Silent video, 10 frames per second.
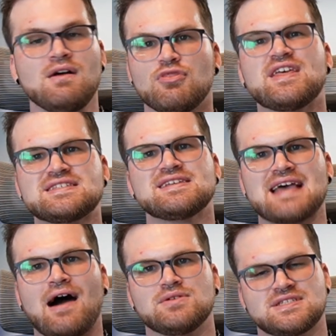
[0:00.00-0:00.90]
This is
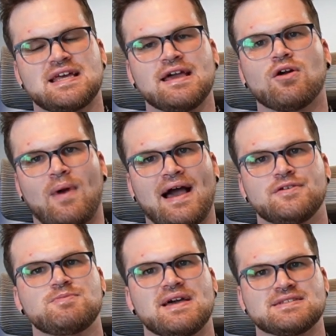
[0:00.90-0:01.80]
out sitting
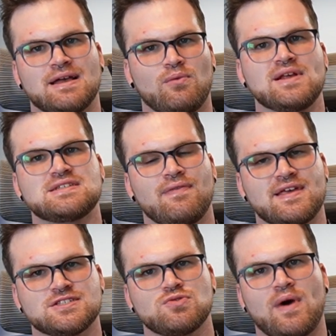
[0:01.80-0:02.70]
around because I
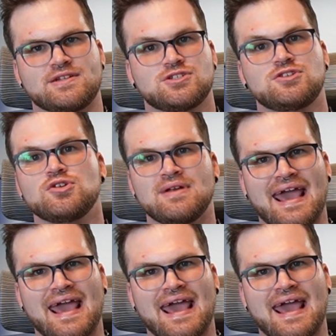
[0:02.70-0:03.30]
recently switched to an